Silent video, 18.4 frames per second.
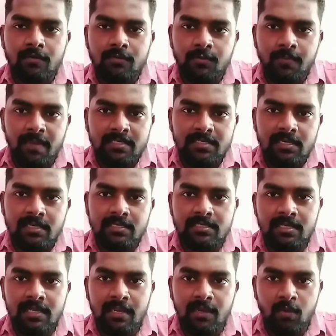
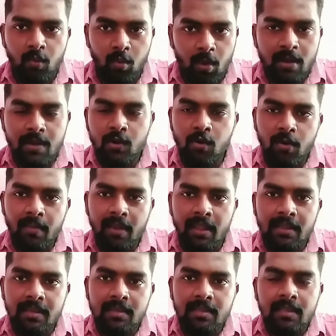specialist in one
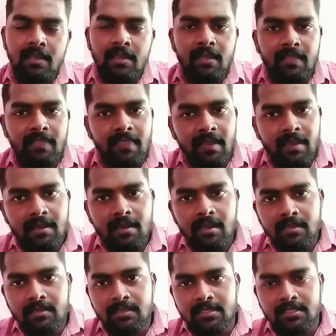domain, then
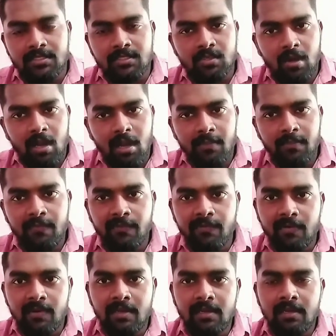the job
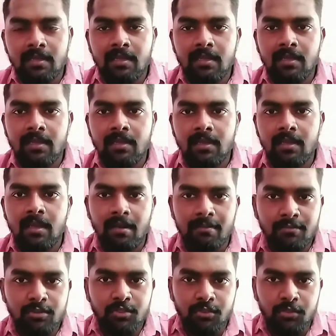will
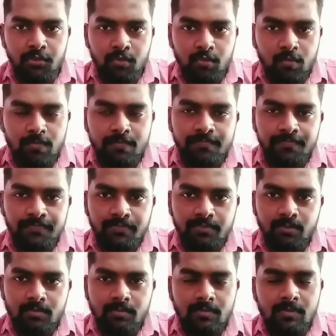come to you.
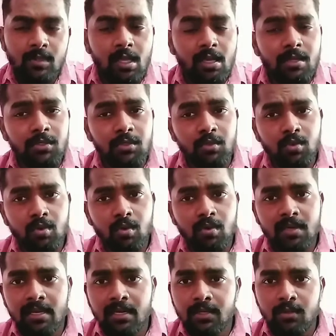You
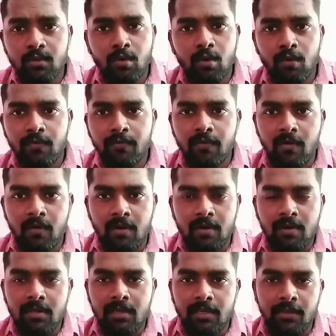don't need to go for,
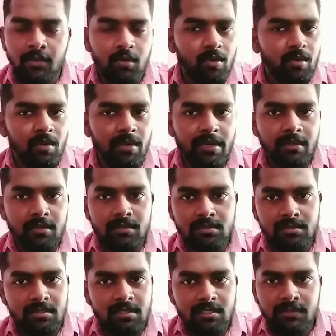you don't need to
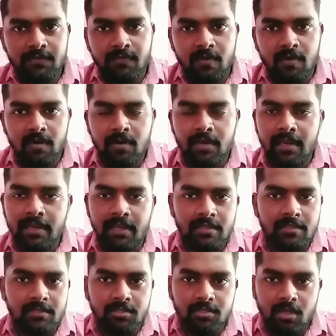search for any
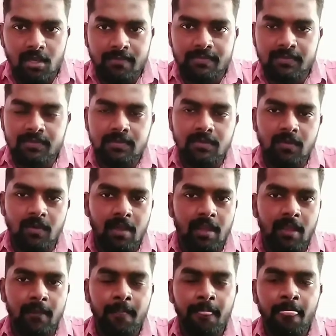other jobs. Okay.